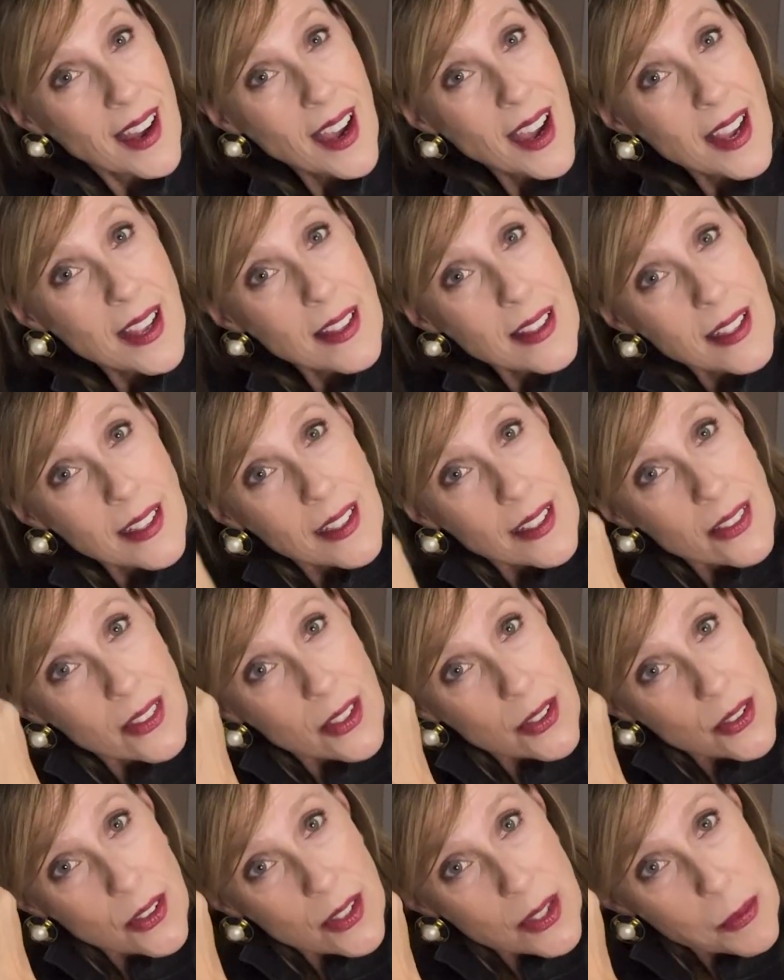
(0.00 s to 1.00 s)
I like
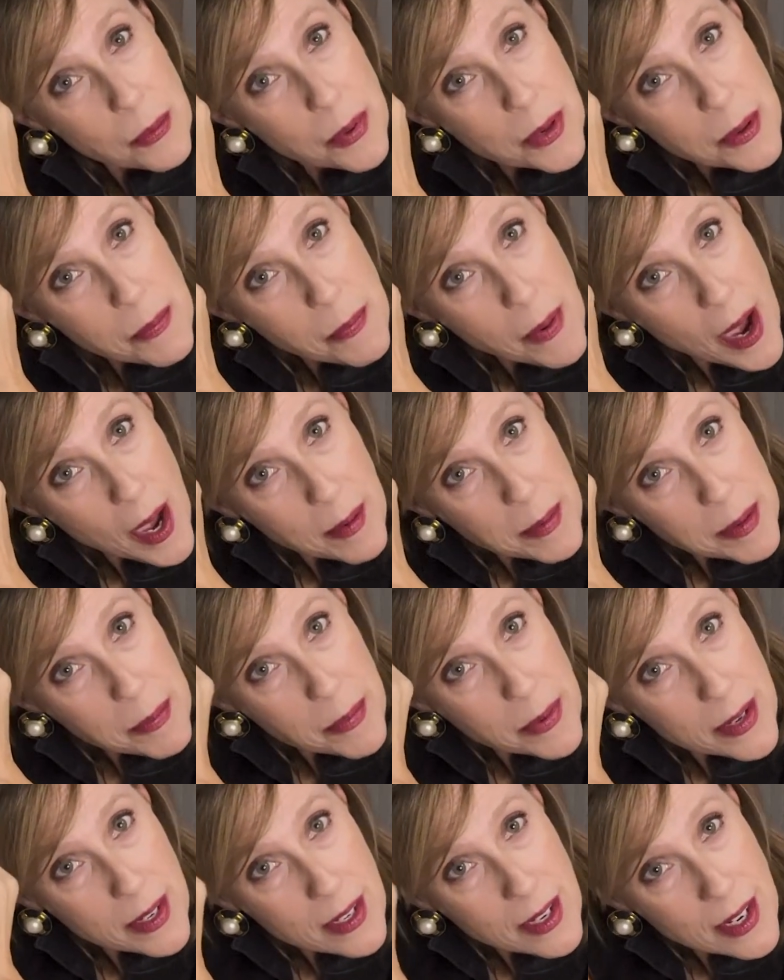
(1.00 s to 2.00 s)
literally put a bobby
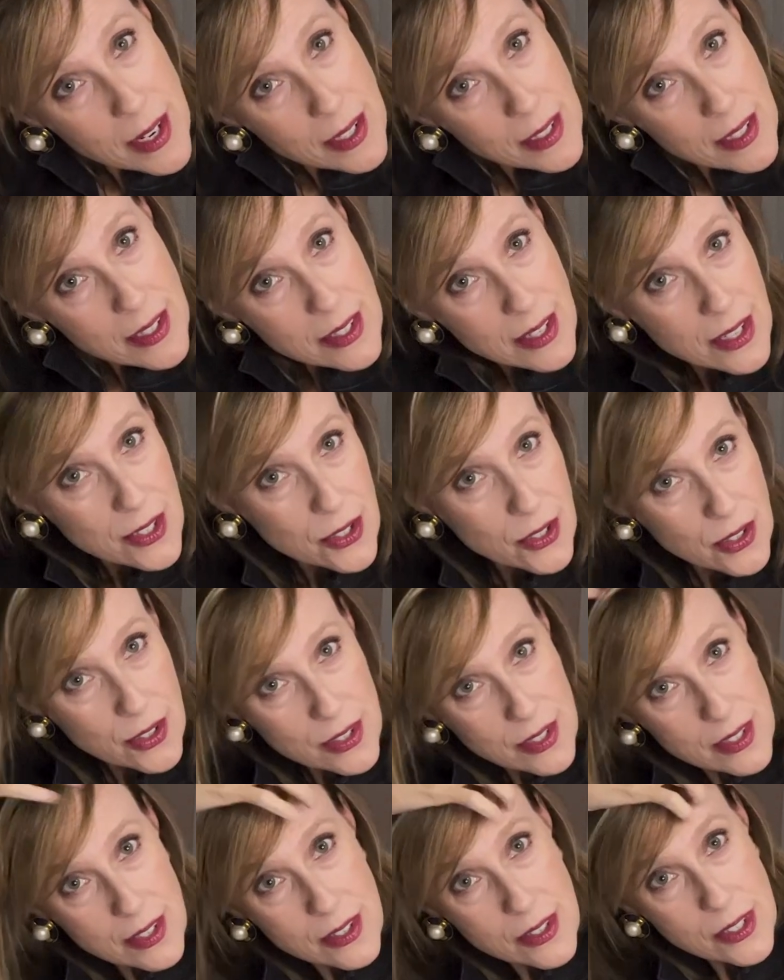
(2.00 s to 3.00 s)
pin in because I saw
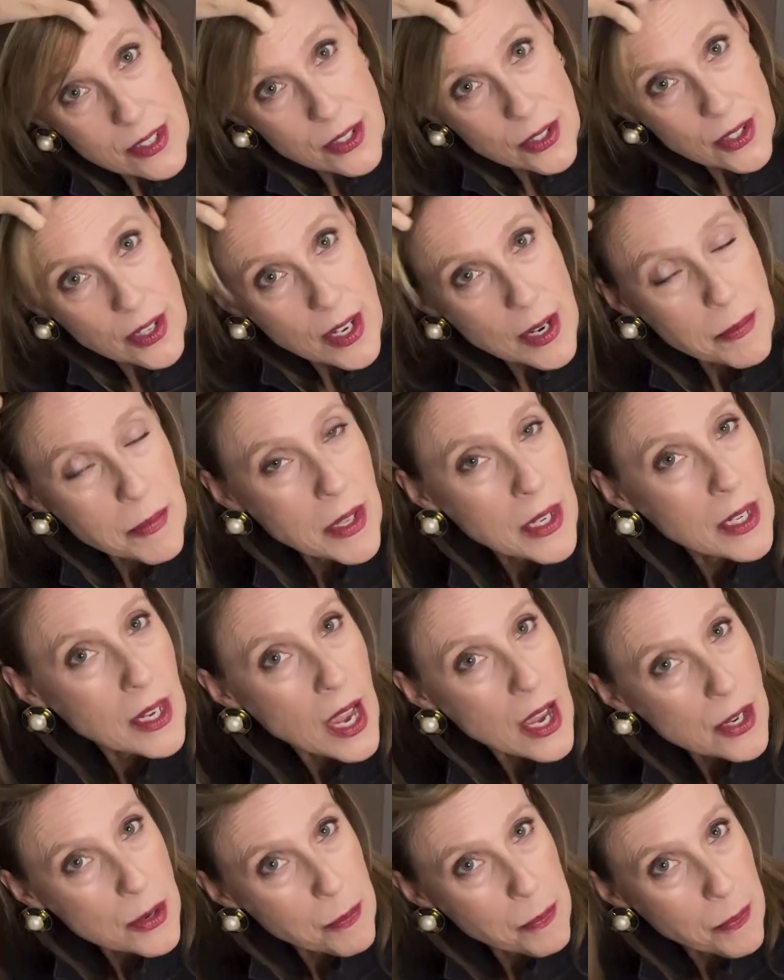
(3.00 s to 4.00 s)
this Instagram, like
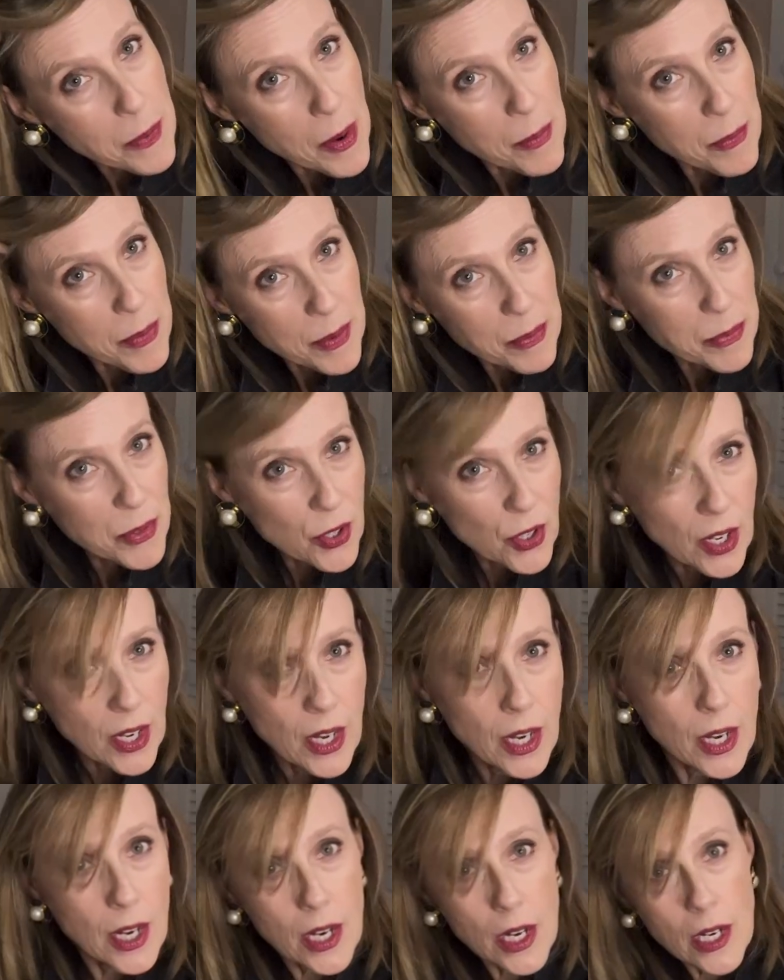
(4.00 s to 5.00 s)
how to bump up your
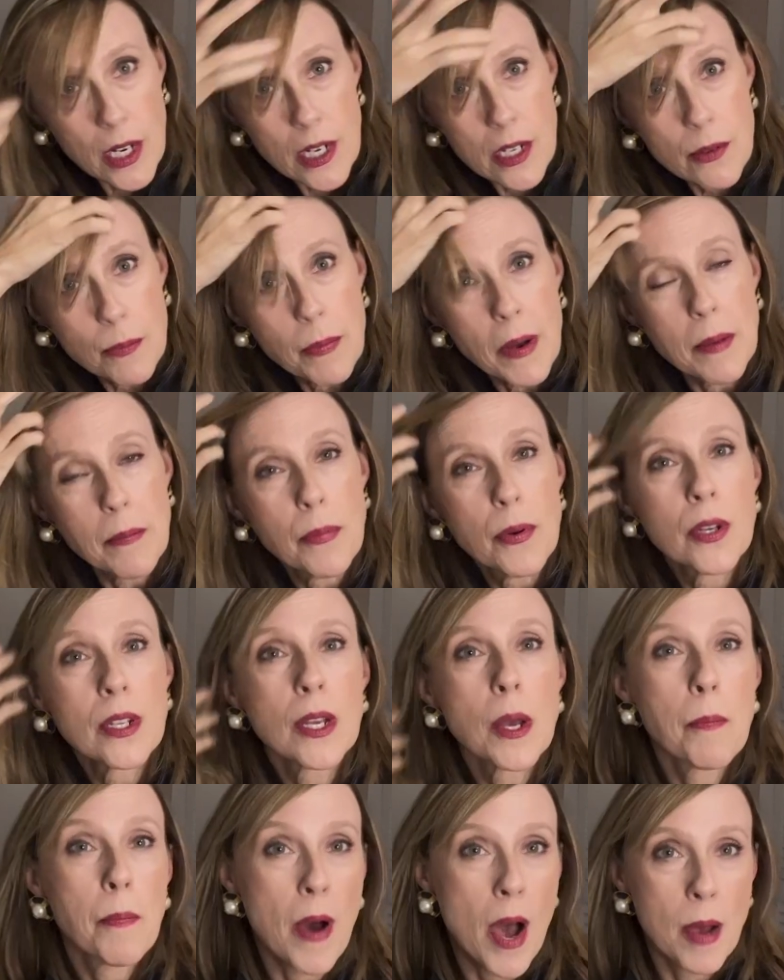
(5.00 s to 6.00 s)
hair by putting
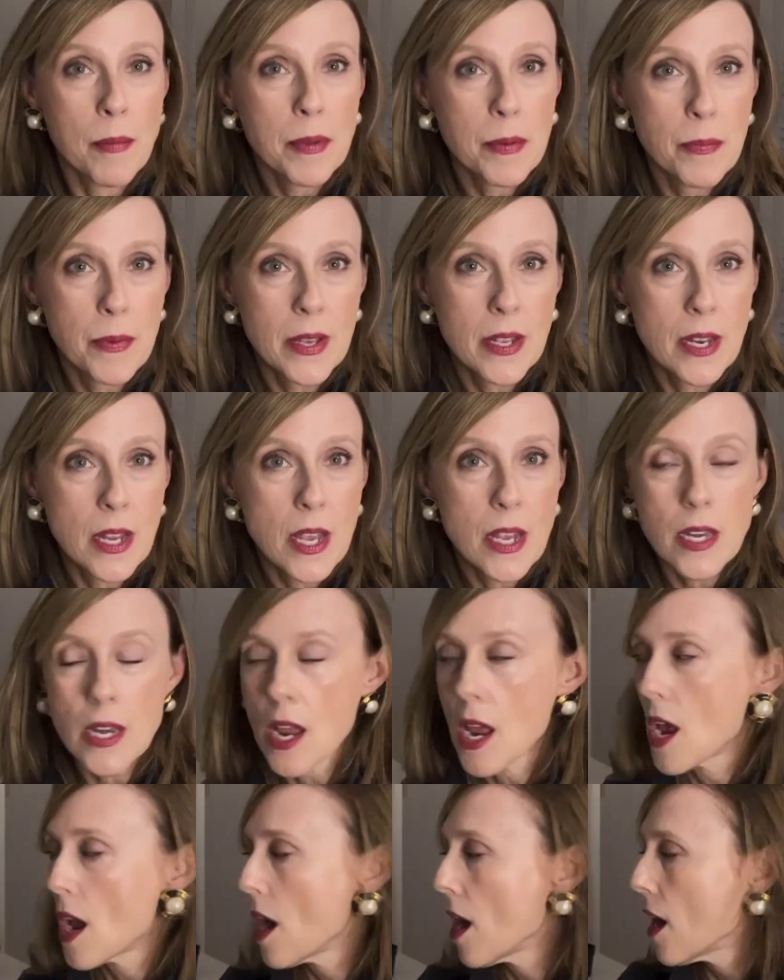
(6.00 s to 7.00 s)
a bobby pin in.
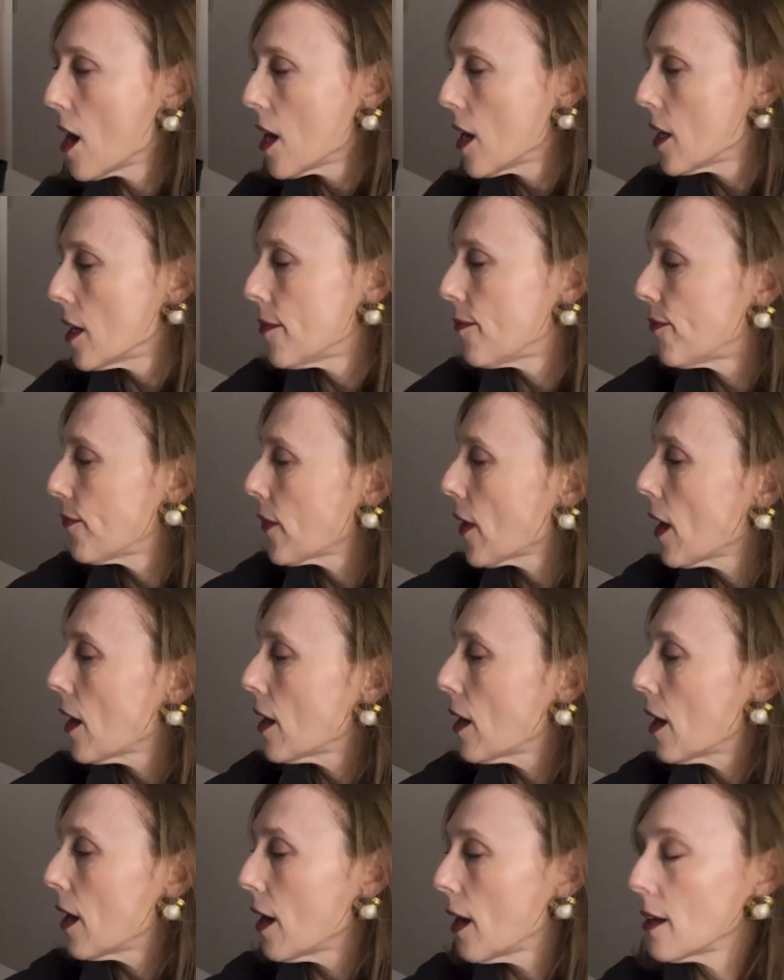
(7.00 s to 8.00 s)

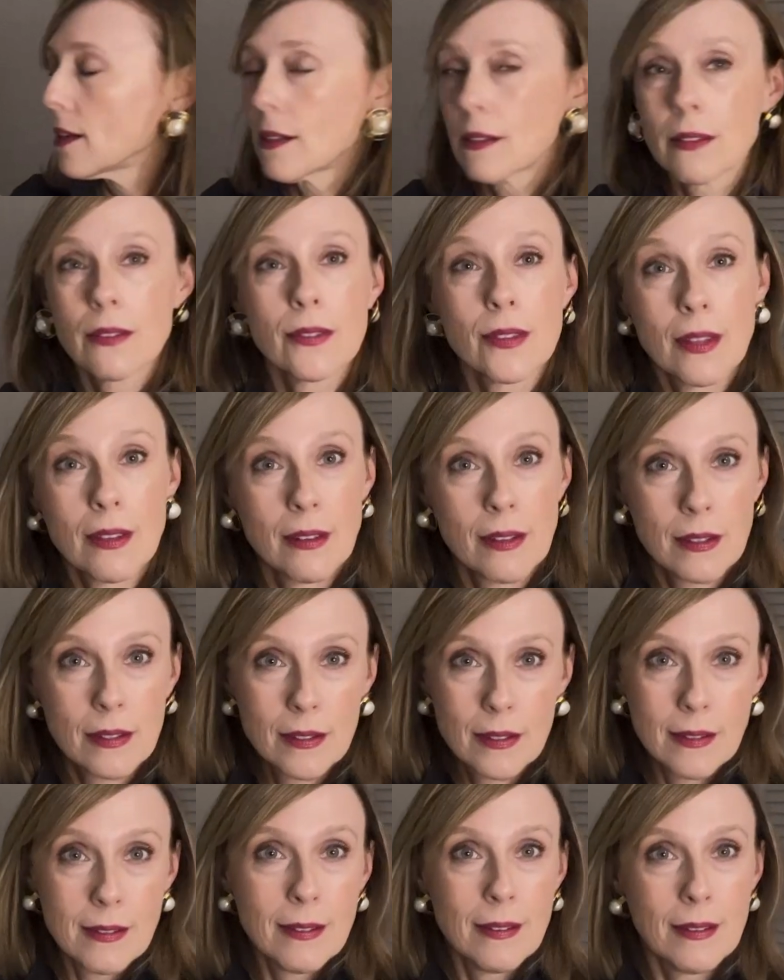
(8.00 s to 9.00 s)
And it's like,
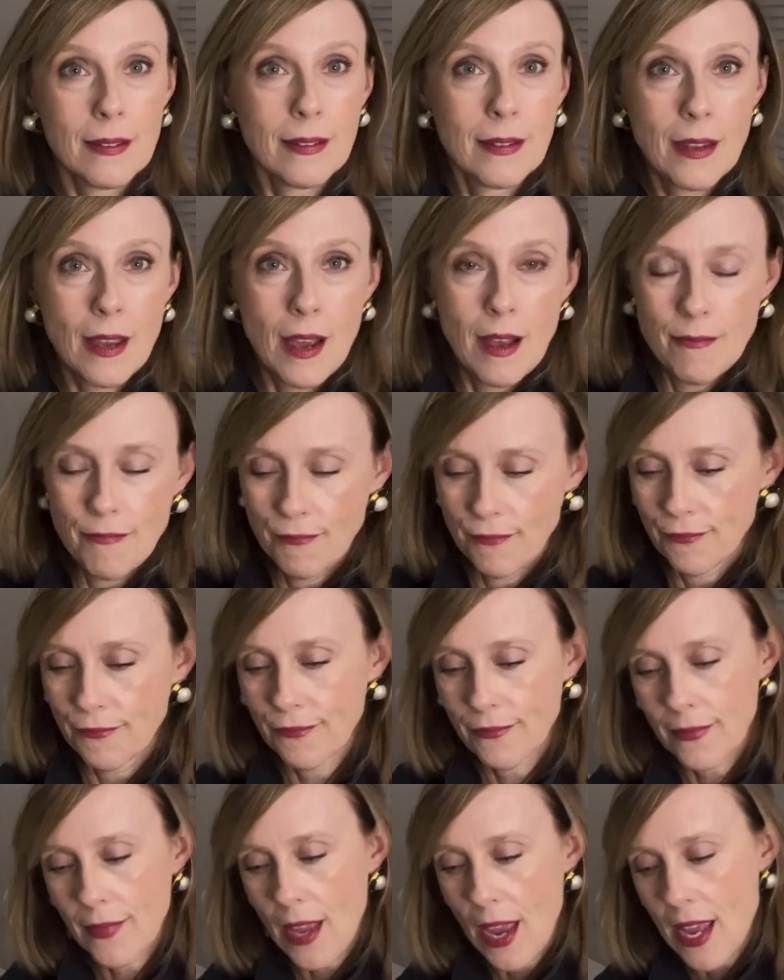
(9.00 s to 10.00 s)
yeah.
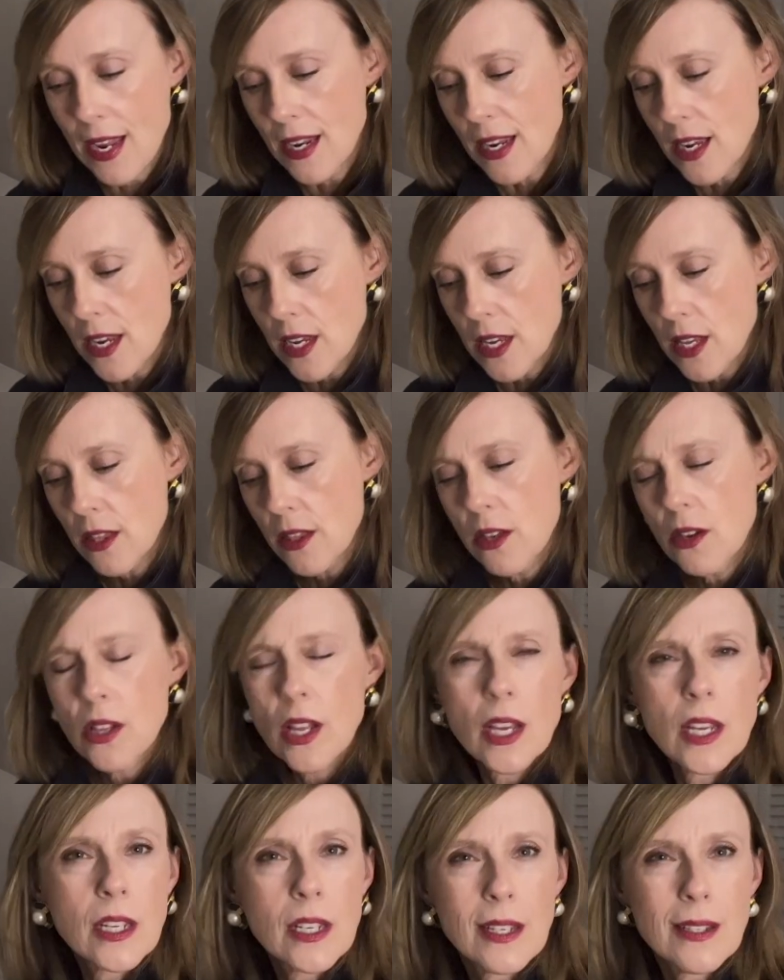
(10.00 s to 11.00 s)
And they're
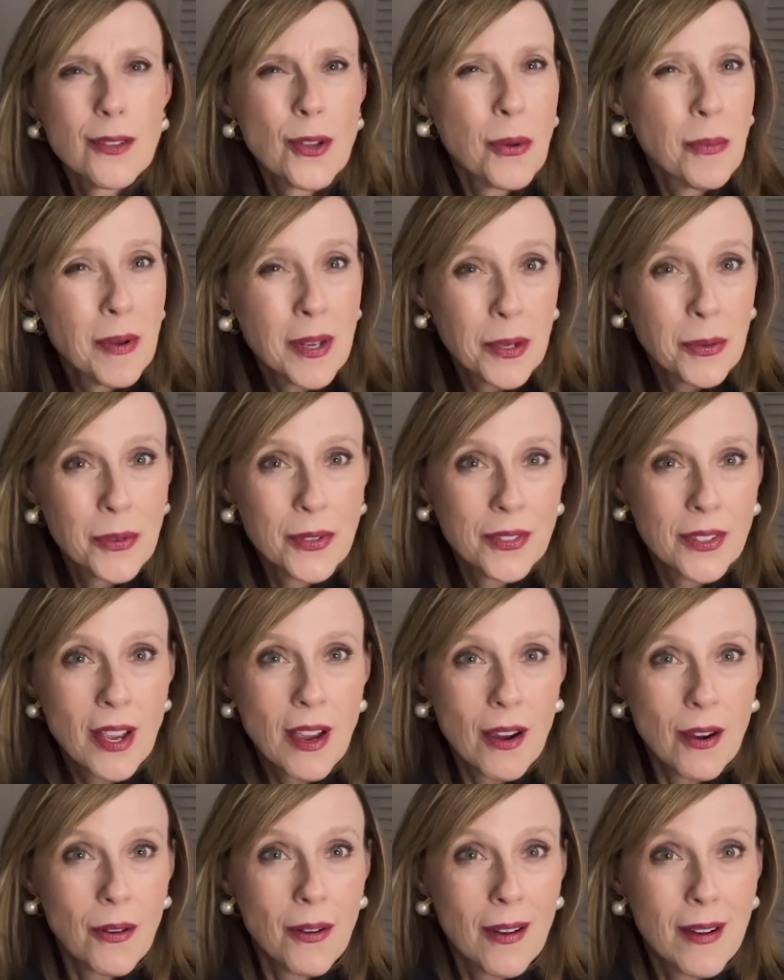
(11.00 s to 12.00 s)
like, nobody will
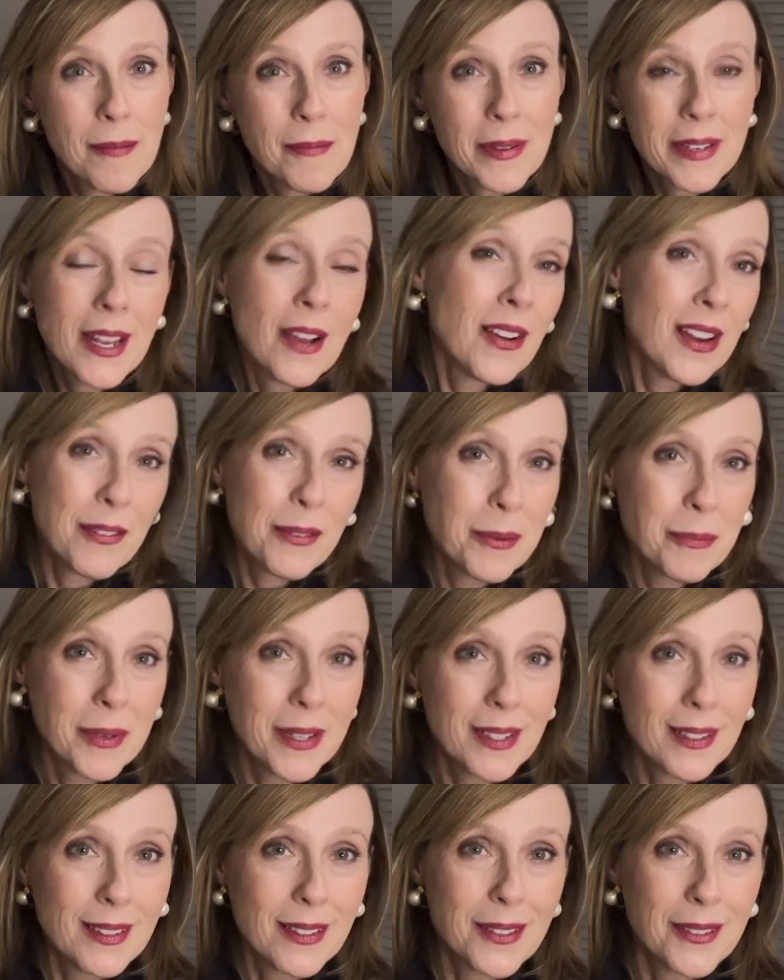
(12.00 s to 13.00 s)
know. But now
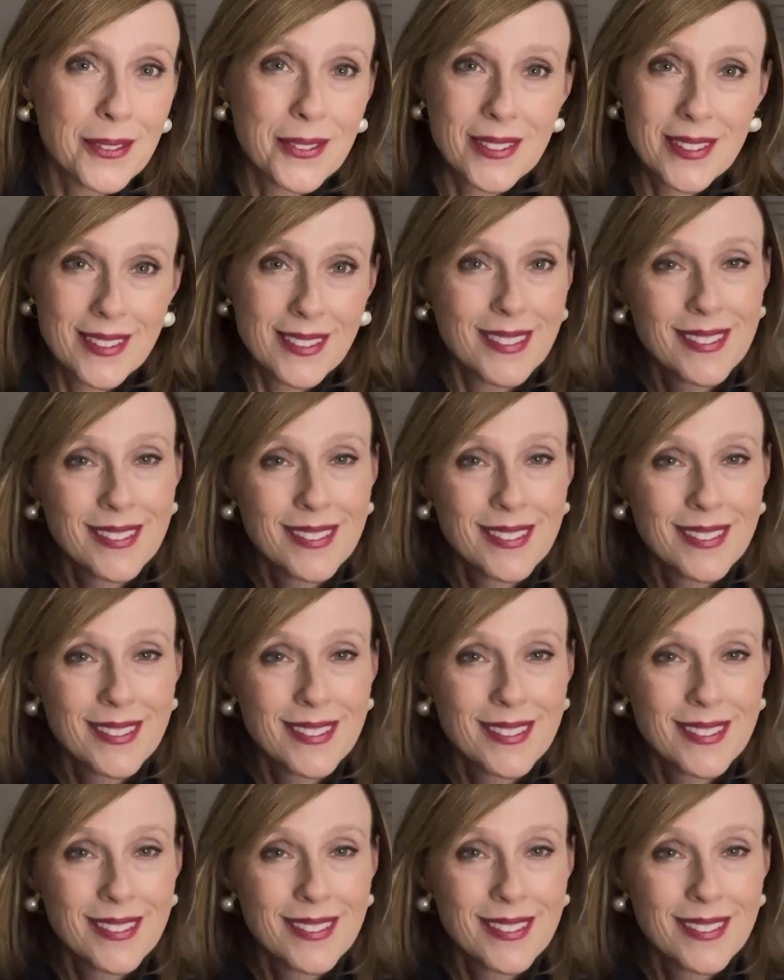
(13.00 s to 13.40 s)
everybody knows.